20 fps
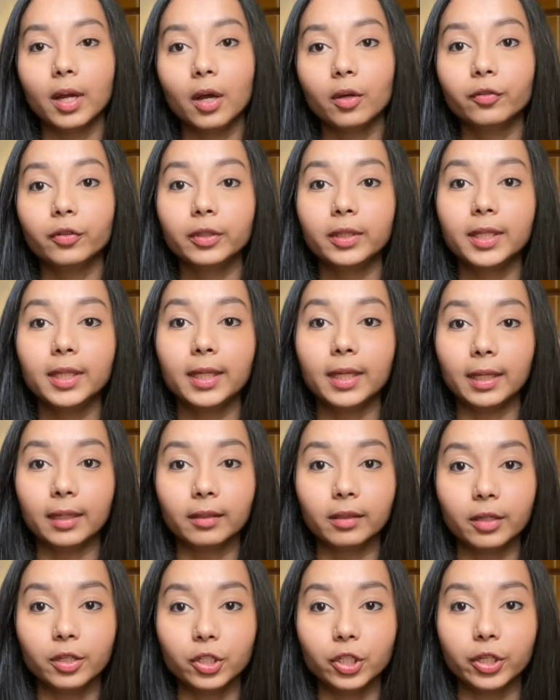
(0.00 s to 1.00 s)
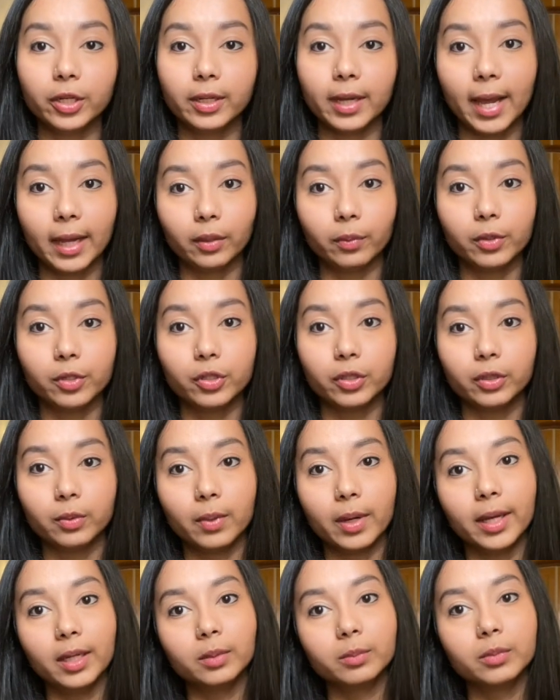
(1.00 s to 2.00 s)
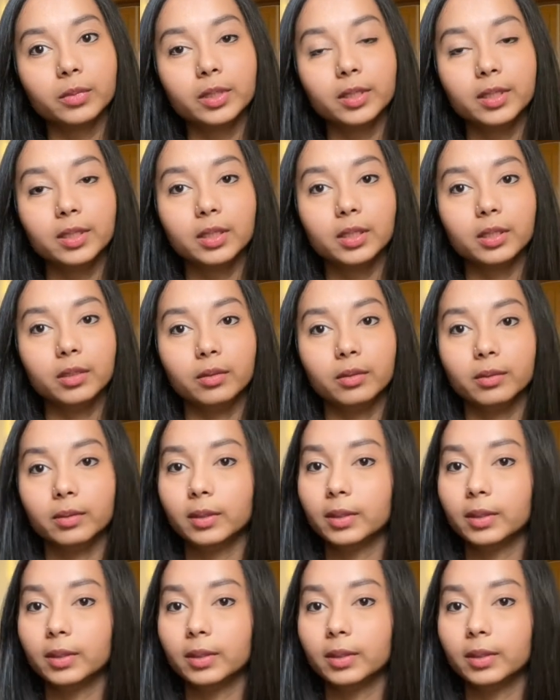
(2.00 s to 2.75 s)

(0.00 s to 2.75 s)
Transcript: for the English language requirements,